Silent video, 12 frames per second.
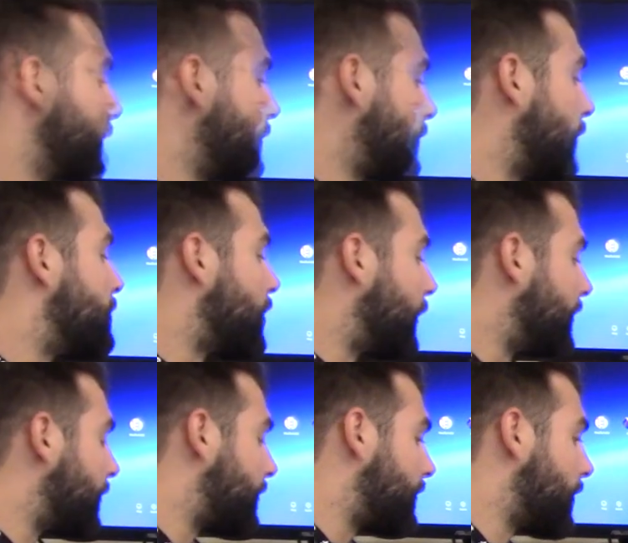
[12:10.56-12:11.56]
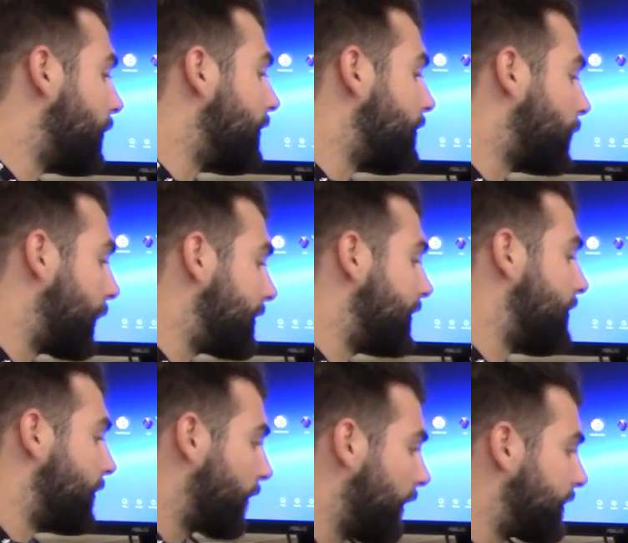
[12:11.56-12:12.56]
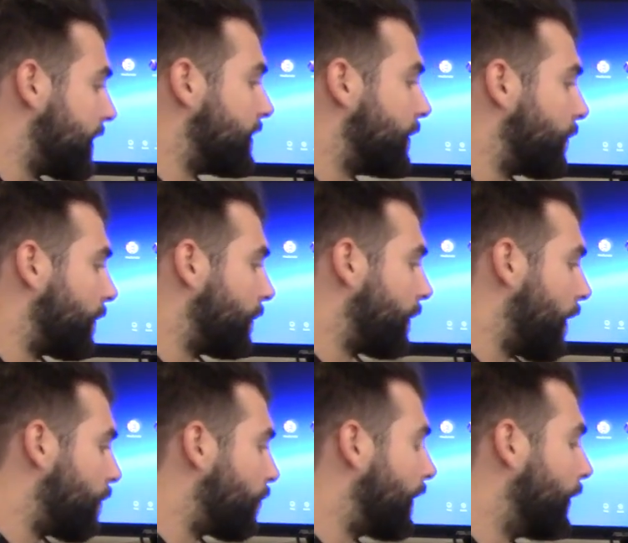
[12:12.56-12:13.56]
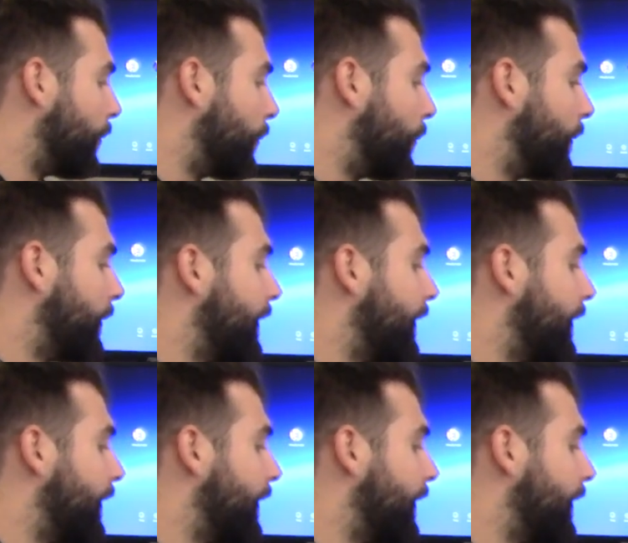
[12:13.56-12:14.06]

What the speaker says: So during the 20s and 30s, a real